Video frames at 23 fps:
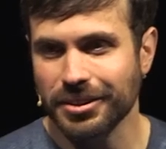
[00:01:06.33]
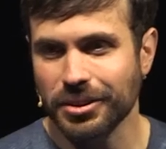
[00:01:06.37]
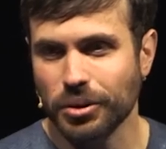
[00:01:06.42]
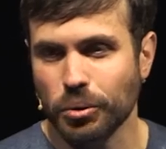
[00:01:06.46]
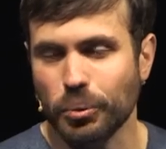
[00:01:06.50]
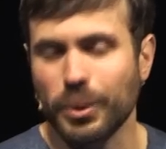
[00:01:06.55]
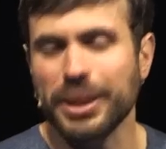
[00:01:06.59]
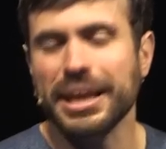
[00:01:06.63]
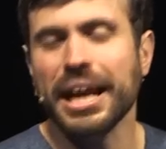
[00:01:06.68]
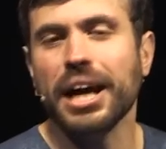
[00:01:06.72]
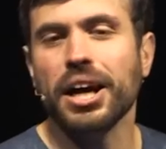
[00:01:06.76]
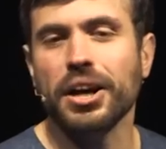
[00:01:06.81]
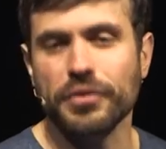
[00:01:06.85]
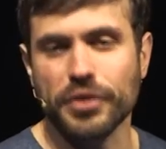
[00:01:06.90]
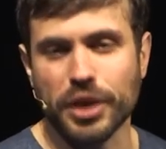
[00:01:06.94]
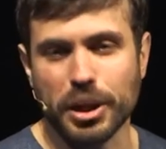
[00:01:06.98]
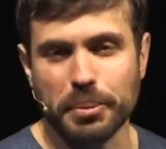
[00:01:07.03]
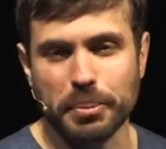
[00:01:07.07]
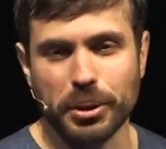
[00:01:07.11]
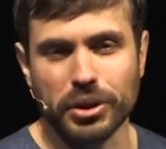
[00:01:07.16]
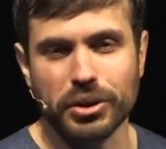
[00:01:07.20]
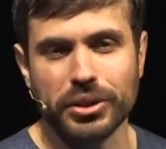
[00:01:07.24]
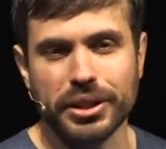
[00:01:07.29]
we now have the
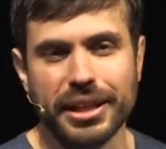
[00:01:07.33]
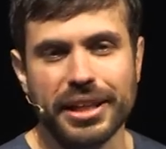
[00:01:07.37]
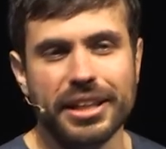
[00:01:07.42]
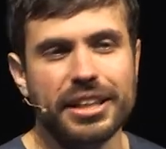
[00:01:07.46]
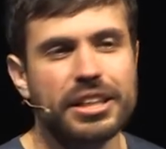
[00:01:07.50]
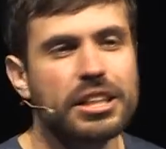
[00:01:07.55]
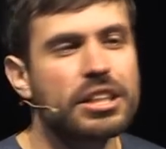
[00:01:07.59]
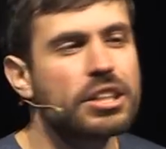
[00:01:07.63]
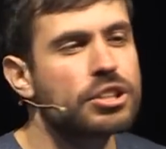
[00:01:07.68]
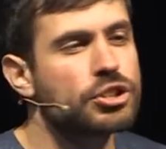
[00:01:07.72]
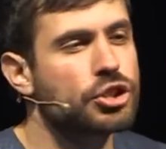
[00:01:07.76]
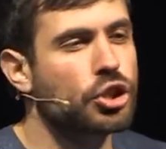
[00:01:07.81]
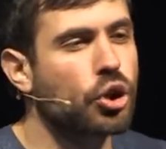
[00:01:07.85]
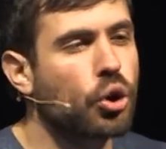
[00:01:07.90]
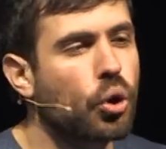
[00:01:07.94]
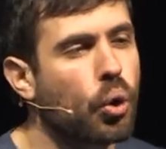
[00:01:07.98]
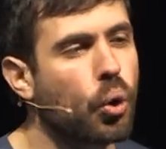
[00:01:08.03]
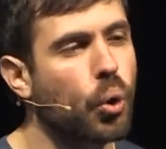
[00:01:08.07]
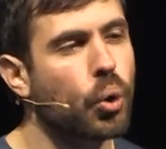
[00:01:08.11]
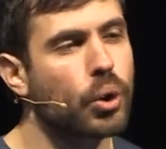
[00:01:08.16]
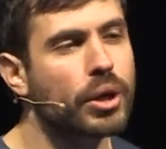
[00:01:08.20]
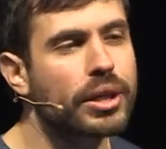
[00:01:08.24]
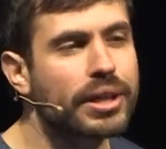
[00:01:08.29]
ability to
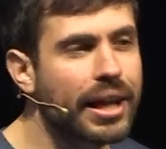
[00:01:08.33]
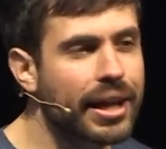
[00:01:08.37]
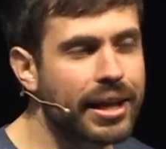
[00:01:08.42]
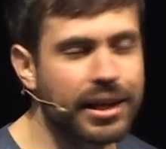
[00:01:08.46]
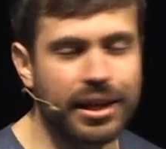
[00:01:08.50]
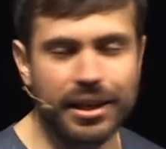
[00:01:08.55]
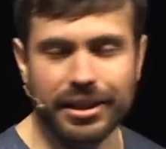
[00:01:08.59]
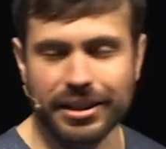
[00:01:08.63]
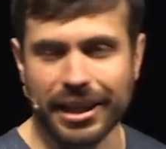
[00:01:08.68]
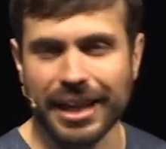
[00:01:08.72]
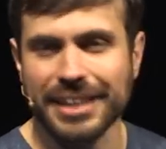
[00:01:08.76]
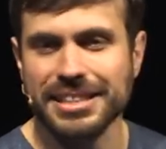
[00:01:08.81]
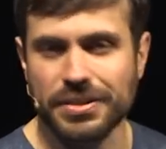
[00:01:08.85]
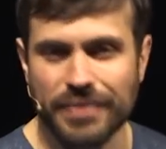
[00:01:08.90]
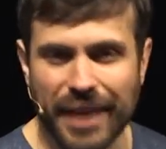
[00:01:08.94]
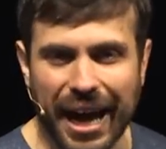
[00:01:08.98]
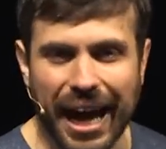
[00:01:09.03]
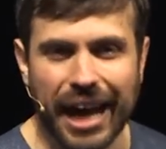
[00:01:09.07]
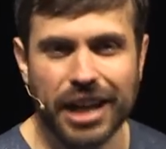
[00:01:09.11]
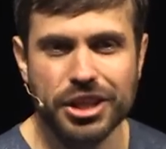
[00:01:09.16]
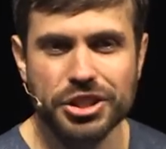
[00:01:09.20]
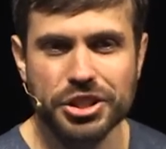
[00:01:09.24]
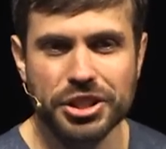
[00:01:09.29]
coordinate collective
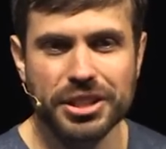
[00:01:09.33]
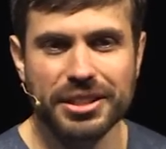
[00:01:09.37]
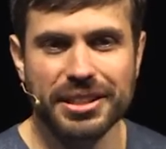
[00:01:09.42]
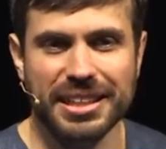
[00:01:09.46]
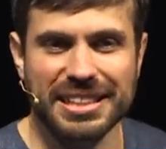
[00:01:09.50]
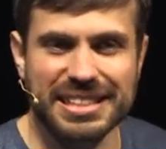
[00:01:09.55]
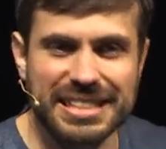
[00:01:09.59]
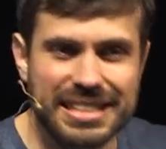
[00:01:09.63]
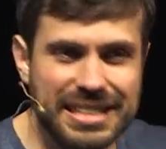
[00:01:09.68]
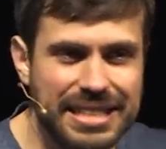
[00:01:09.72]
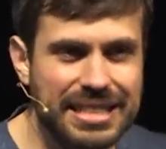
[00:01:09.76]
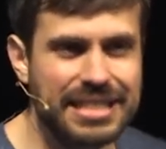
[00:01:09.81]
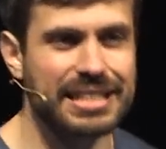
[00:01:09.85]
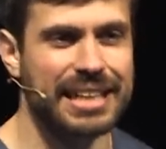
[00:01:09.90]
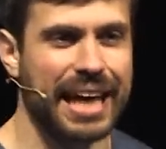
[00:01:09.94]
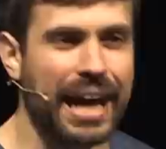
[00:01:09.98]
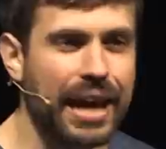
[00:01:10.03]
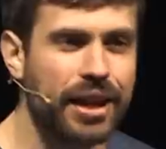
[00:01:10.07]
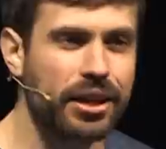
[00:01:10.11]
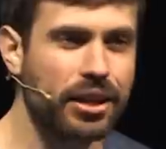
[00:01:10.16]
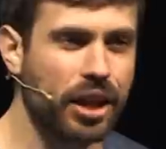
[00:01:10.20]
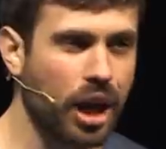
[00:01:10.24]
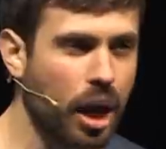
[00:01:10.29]
action and
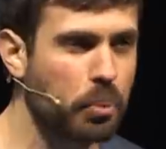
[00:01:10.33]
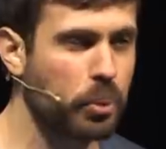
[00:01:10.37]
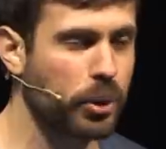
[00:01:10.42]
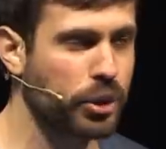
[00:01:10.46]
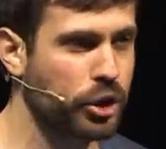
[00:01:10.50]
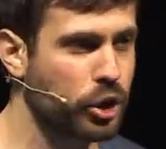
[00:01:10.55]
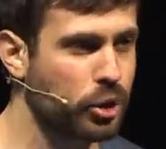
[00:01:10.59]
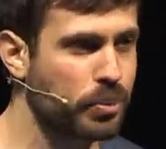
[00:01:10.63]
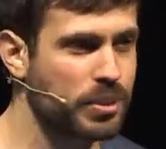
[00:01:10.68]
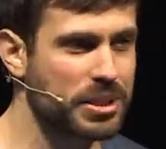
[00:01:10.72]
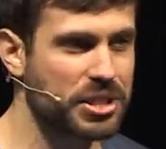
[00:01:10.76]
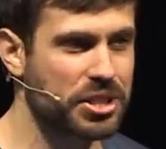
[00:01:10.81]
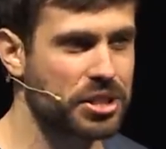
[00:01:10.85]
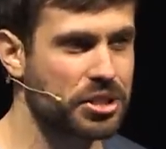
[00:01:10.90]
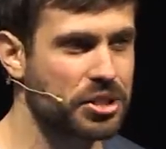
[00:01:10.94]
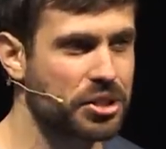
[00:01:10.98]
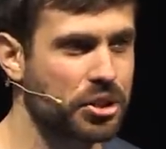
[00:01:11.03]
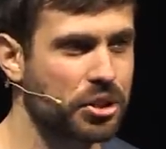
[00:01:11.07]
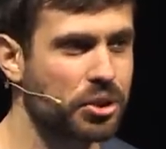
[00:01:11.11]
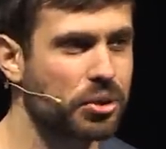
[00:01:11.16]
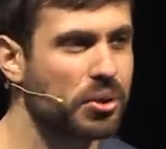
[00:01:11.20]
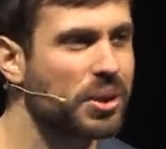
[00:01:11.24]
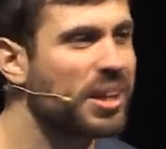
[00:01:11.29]
scale up what humans can
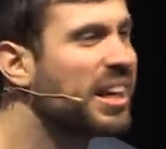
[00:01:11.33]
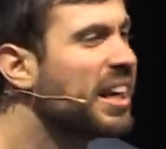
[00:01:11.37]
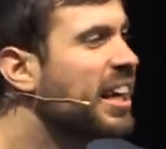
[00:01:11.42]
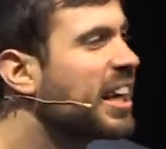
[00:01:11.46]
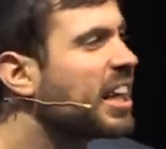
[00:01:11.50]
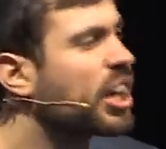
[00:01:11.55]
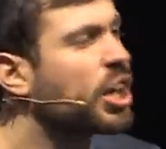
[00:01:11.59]
do in a